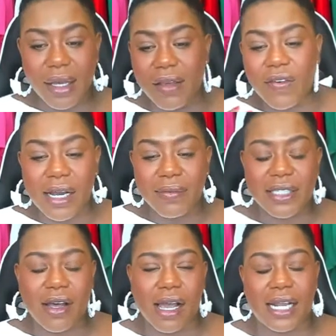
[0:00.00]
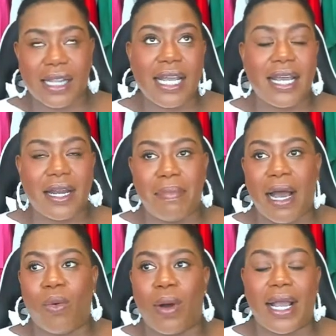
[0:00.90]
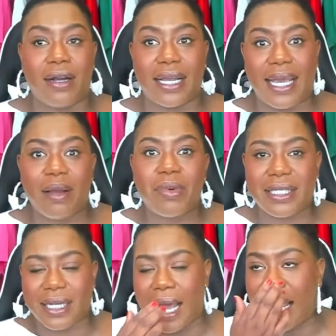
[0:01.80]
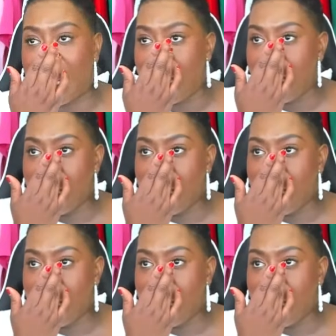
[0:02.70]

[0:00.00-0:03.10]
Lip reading: even I was thinking about white on camera today,